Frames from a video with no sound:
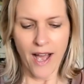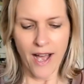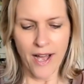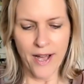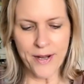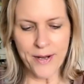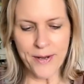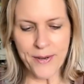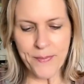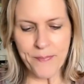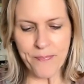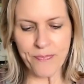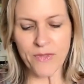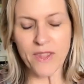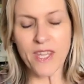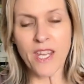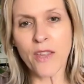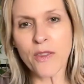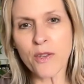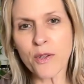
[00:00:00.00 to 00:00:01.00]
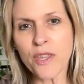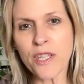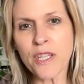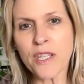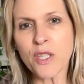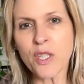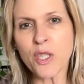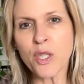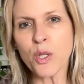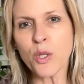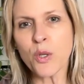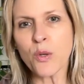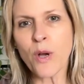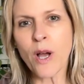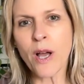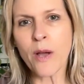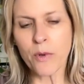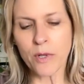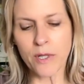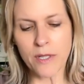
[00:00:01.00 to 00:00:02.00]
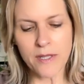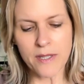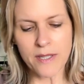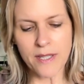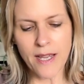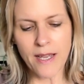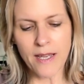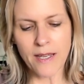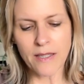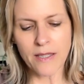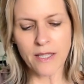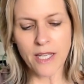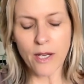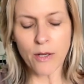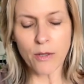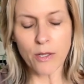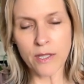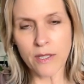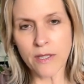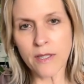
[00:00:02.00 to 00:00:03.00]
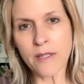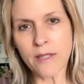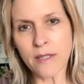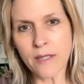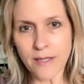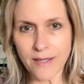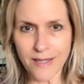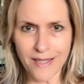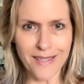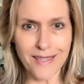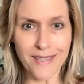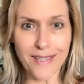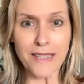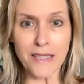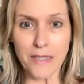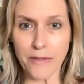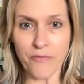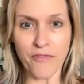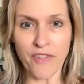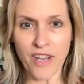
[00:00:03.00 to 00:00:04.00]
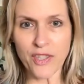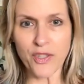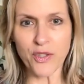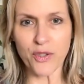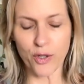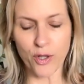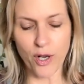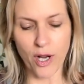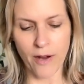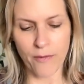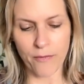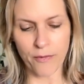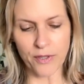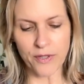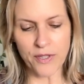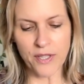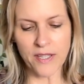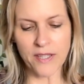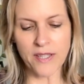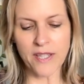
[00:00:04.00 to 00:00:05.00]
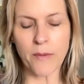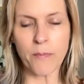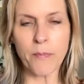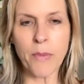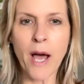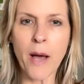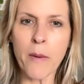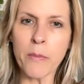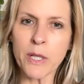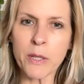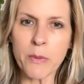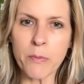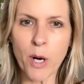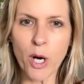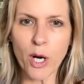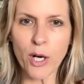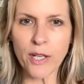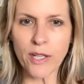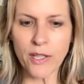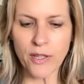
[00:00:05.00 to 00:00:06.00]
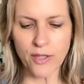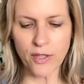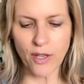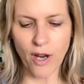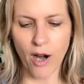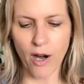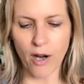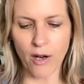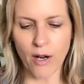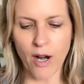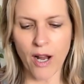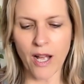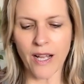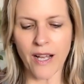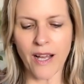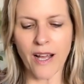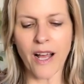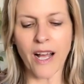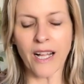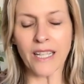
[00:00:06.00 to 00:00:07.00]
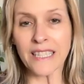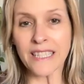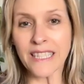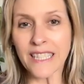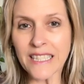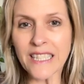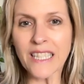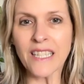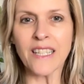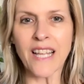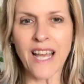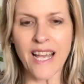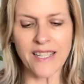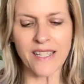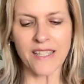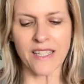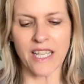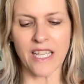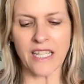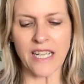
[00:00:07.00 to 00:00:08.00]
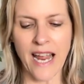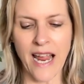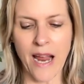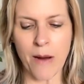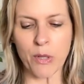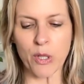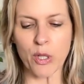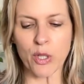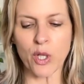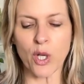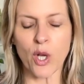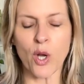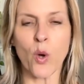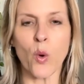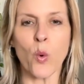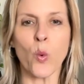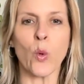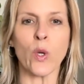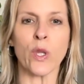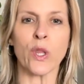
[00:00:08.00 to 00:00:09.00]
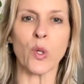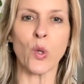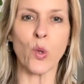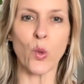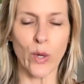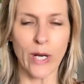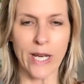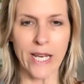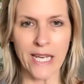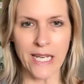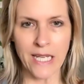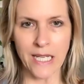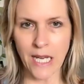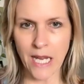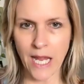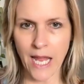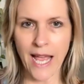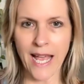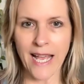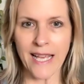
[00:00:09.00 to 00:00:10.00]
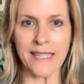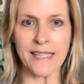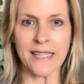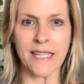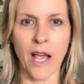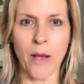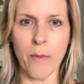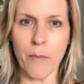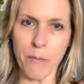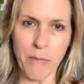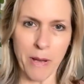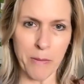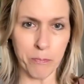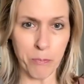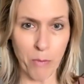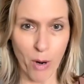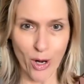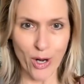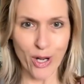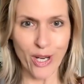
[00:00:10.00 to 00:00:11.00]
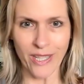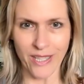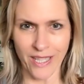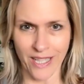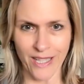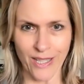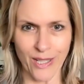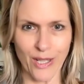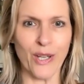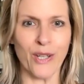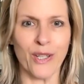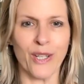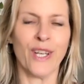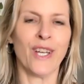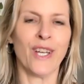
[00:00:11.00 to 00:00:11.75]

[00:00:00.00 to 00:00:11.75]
The other thing too, I want to notice, because this is an investor conference, is that public markets are a little less enamored with green as marketing,